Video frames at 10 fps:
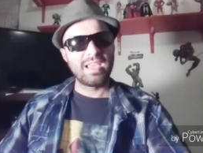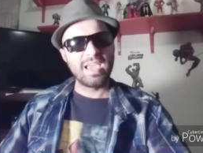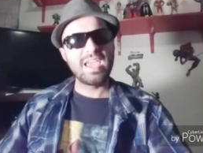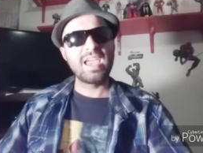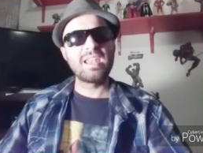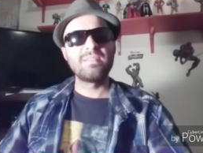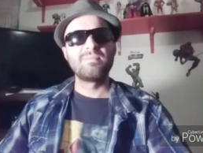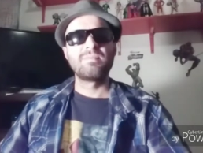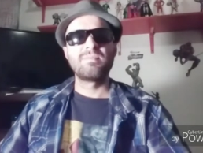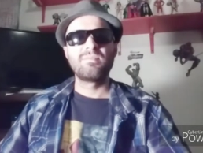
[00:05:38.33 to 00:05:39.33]
And
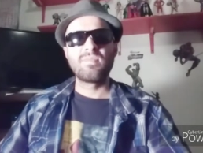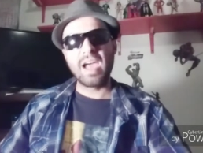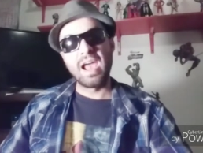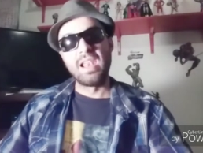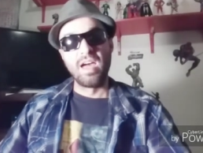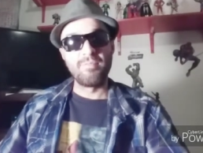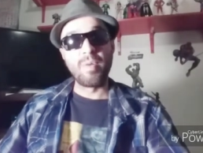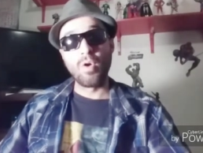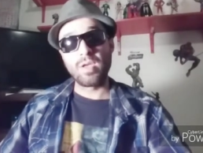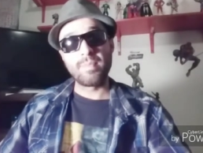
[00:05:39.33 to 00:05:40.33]
I love
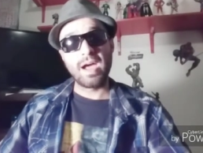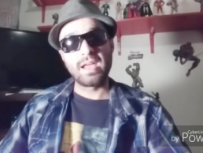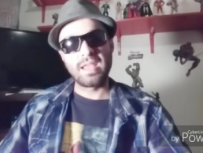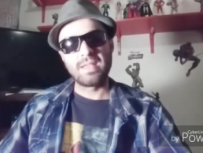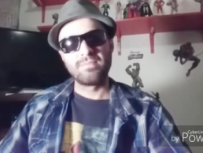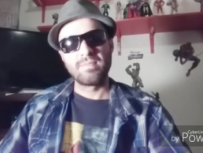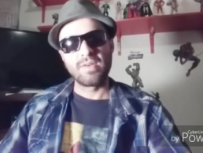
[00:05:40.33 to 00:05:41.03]
Pokemon and